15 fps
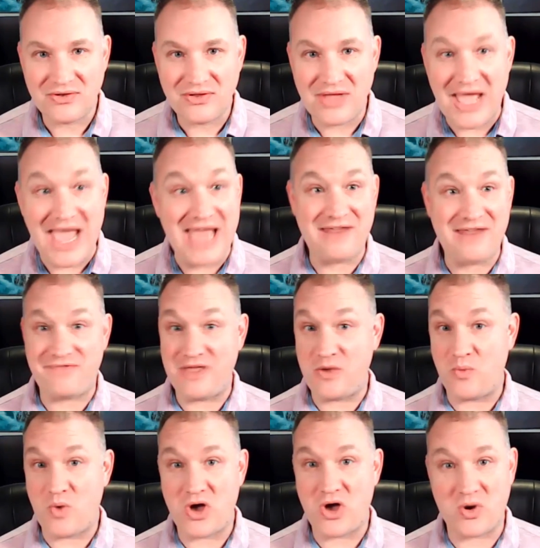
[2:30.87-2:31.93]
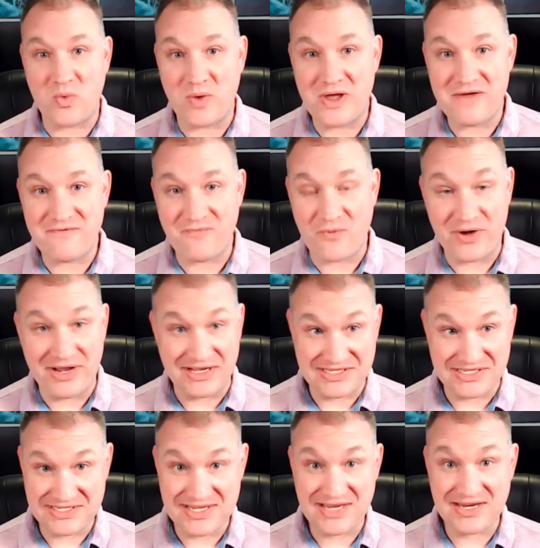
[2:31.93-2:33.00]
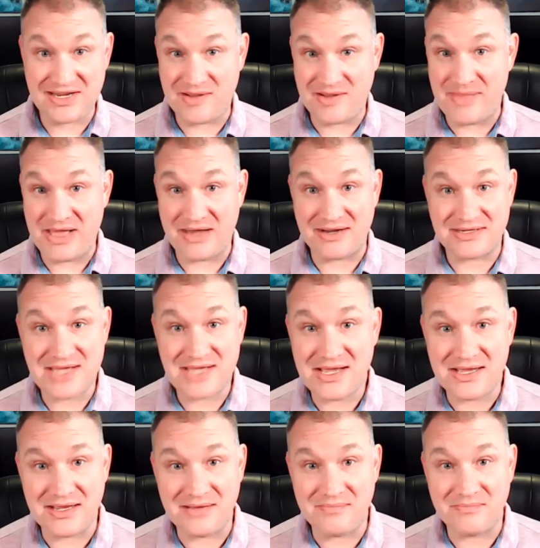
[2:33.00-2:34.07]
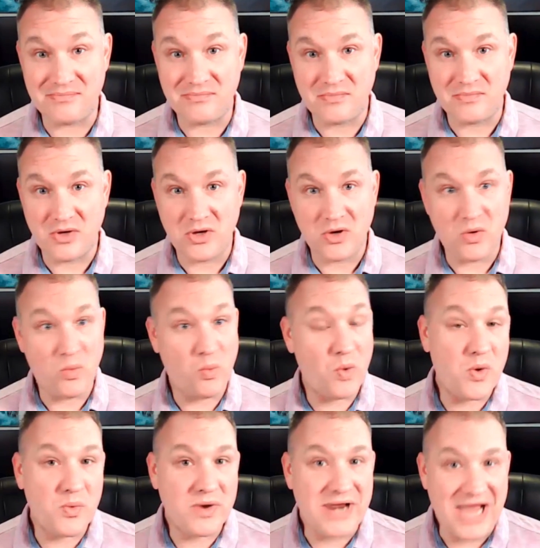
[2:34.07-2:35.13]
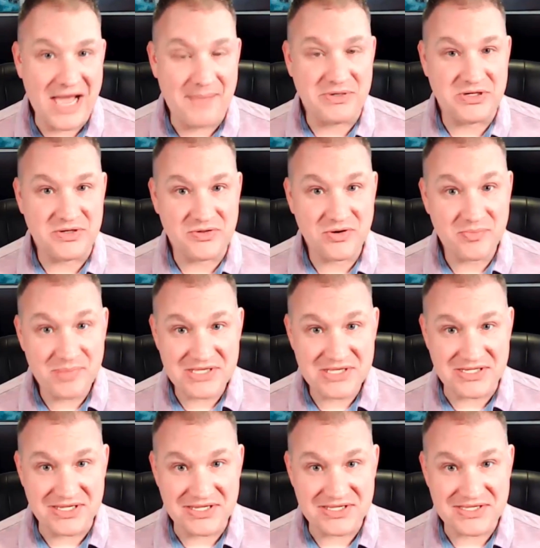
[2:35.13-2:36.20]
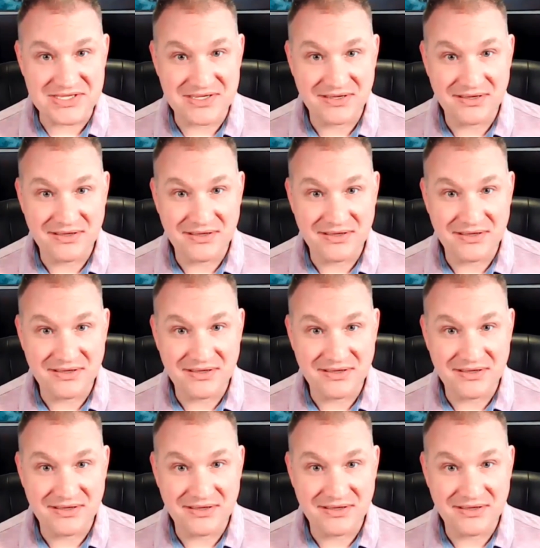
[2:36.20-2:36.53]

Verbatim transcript: And if they walk away for an extended amount of time, what would happen to their business?